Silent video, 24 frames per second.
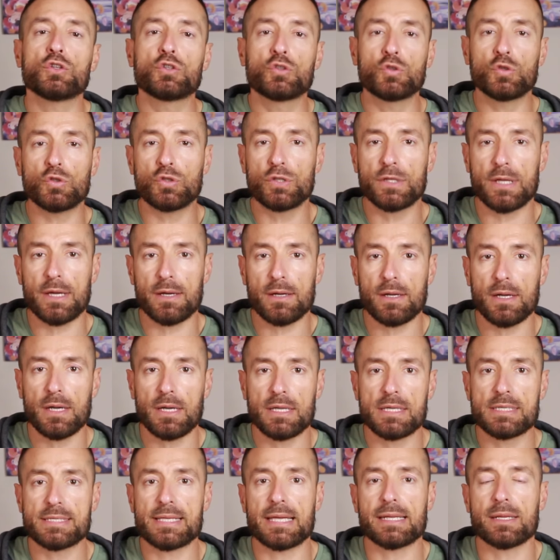to the
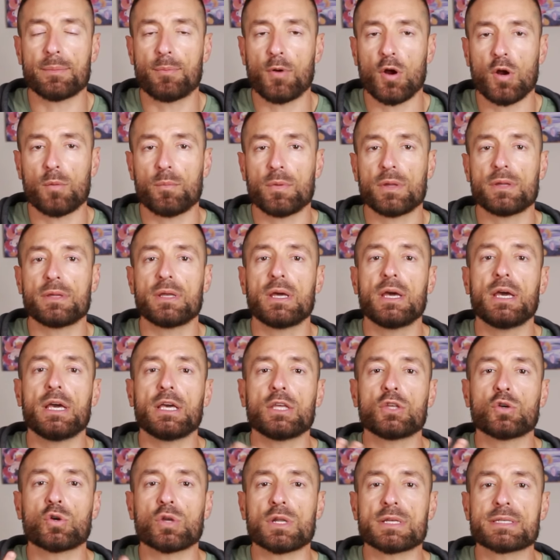State Department.
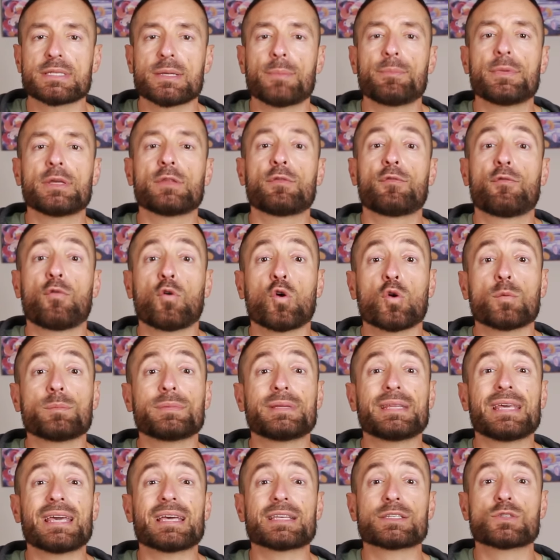You're going to submit
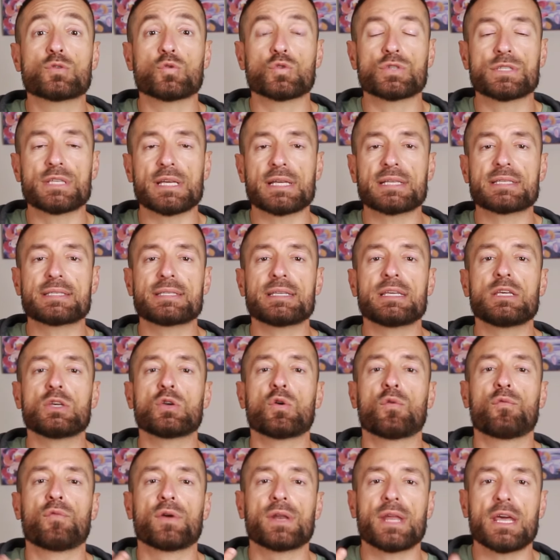form D S two sixty,
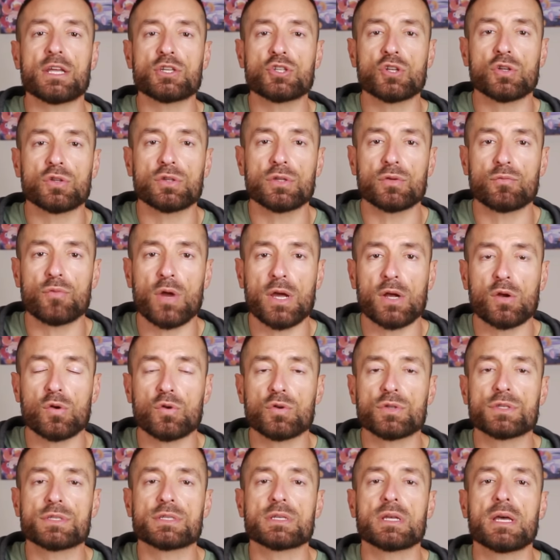your financial
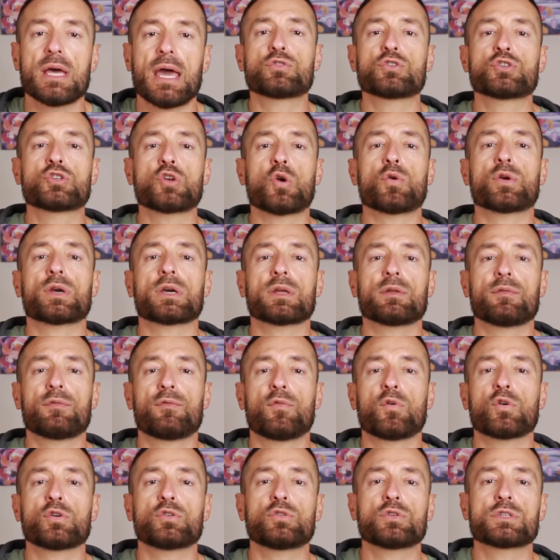records to show you can
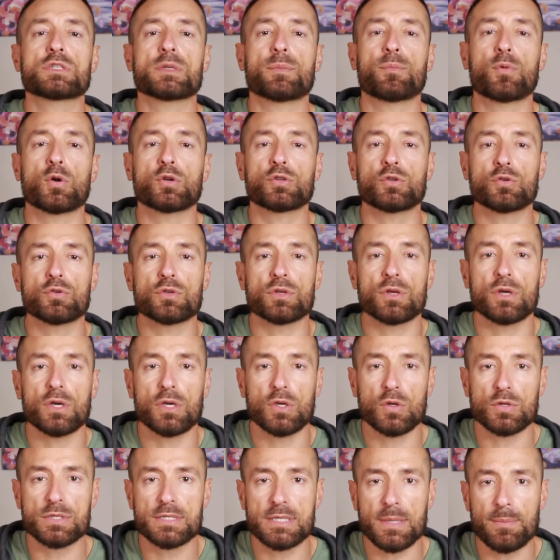afford to support your,
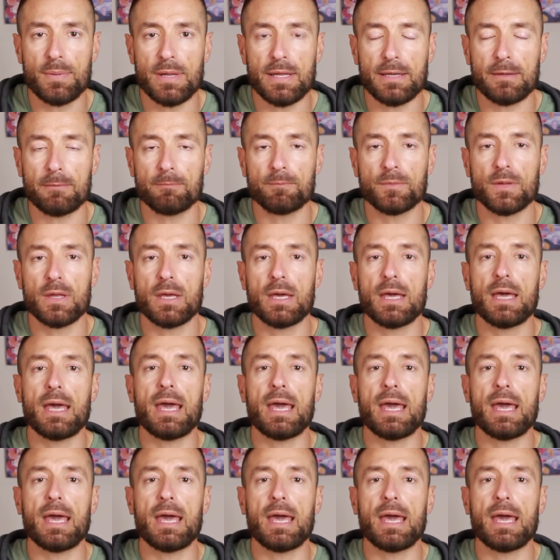your sibling.